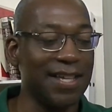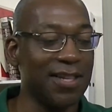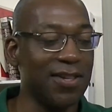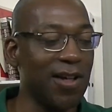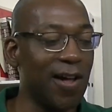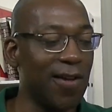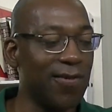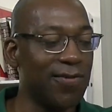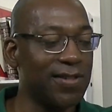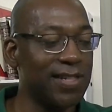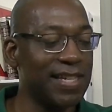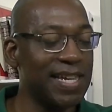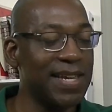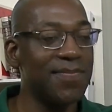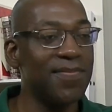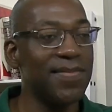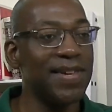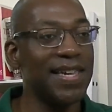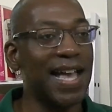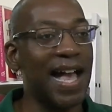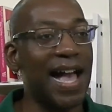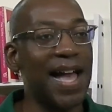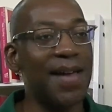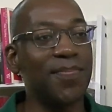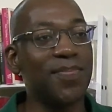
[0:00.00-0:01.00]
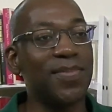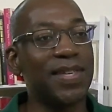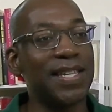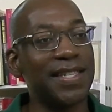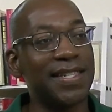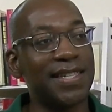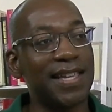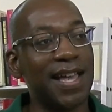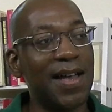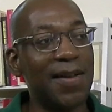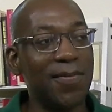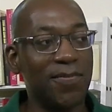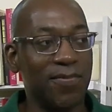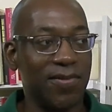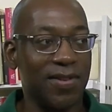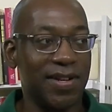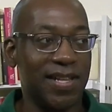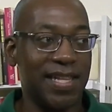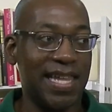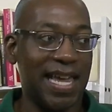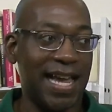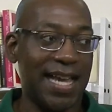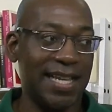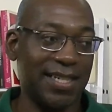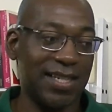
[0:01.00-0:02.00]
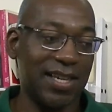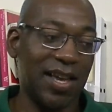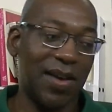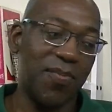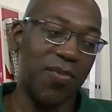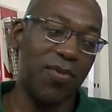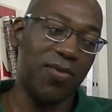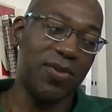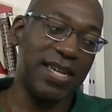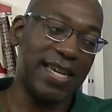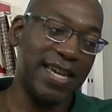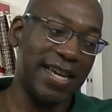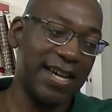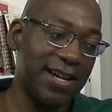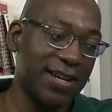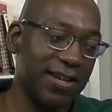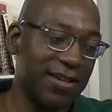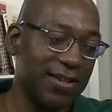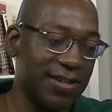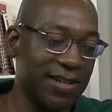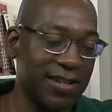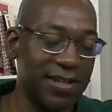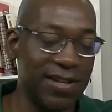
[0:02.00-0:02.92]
Y'all have seen me hype this up for the last couple years,